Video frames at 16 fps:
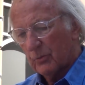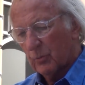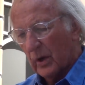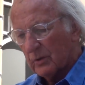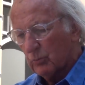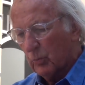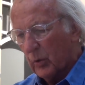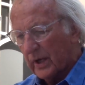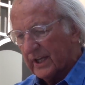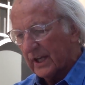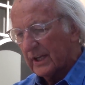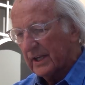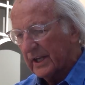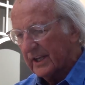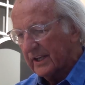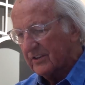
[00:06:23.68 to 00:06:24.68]
when
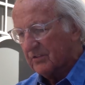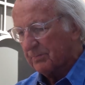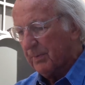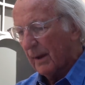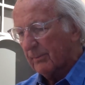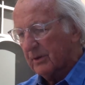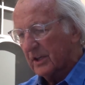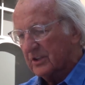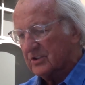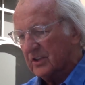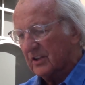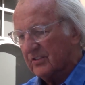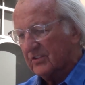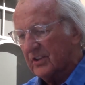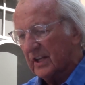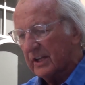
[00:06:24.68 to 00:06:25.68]
WikiLeaks published
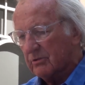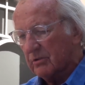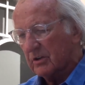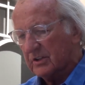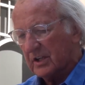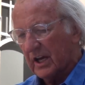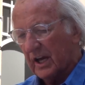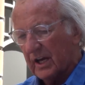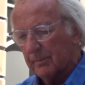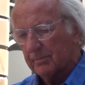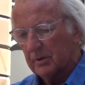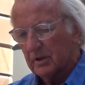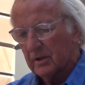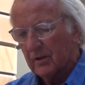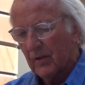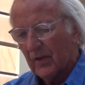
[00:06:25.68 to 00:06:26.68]
a secret
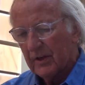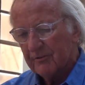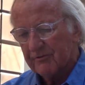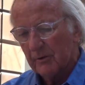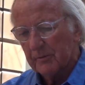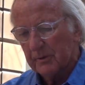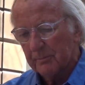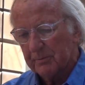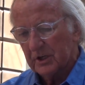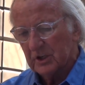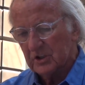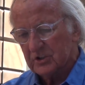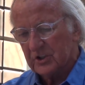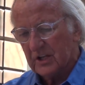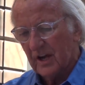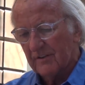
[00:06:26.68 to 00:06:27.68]
cable from the
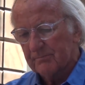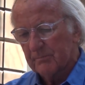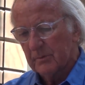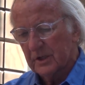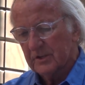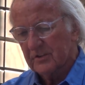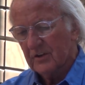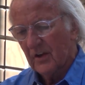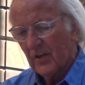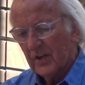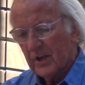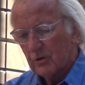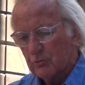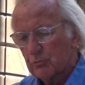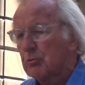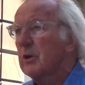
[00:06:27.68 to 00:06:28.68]
British government
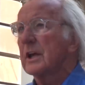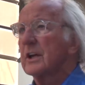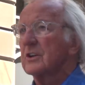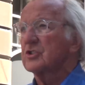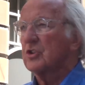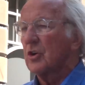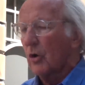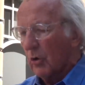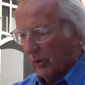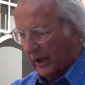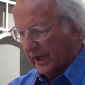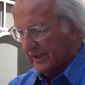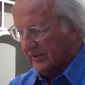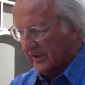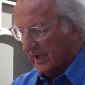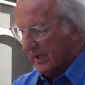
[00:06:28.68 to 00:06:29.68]

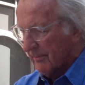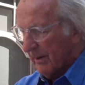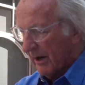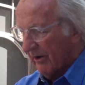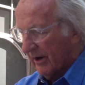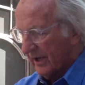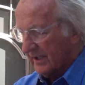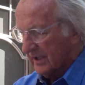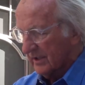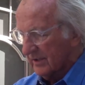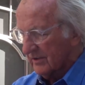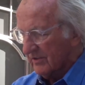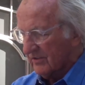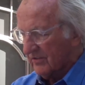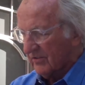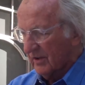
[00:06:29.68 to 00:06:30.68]
reassuring the
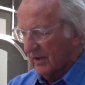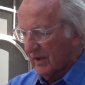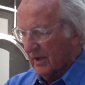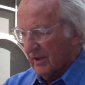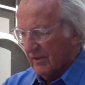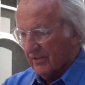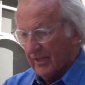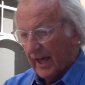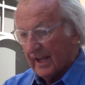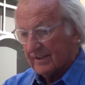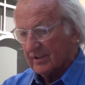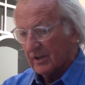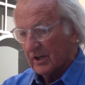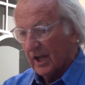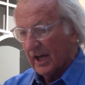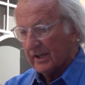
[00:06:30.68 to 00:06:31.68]
Americans
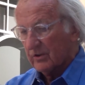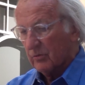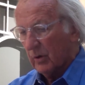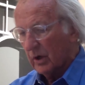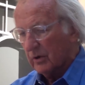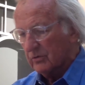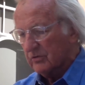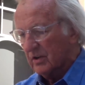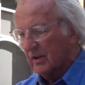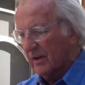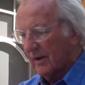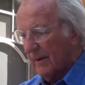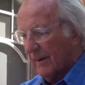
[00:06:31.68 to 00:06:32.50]
that, and I quote,